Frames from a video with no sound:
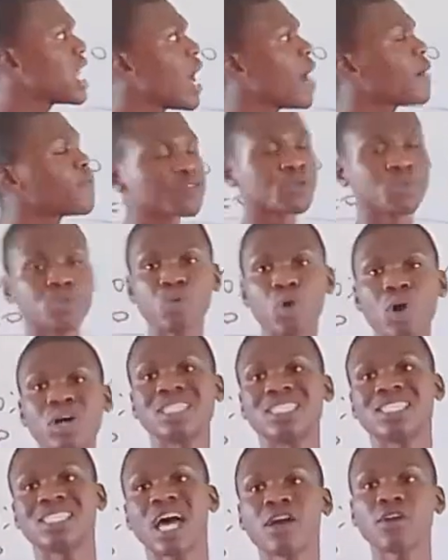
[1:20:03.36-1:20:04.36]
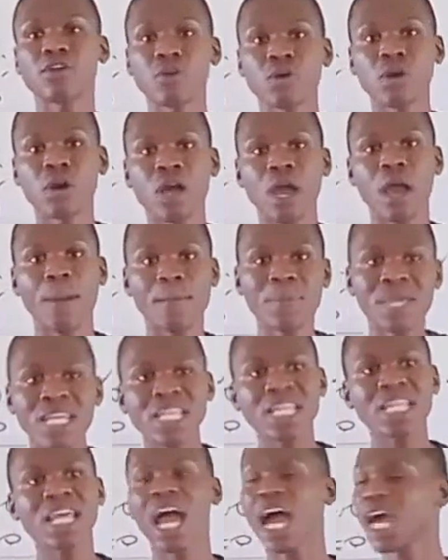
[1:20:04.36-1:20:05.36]
f to be what? 0.
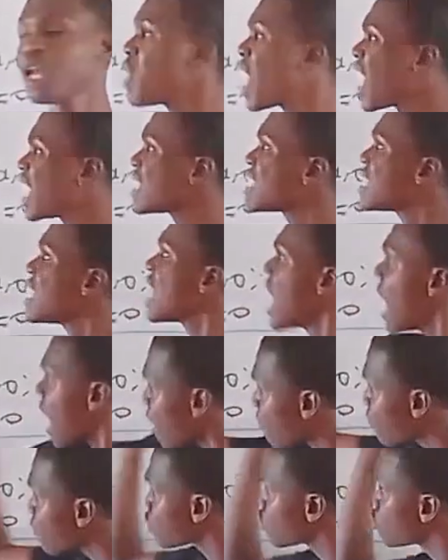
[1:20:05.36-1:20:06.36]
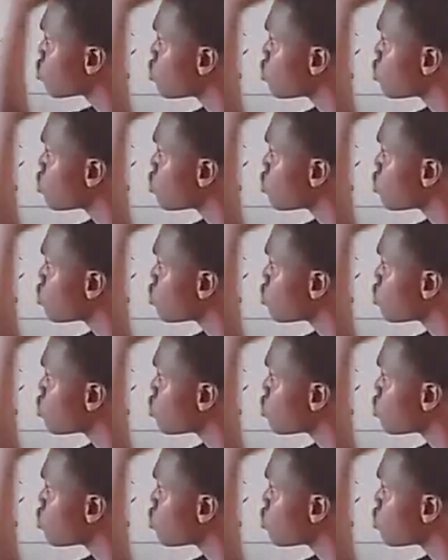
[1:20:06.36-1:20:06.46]
Meaning anywhere I see f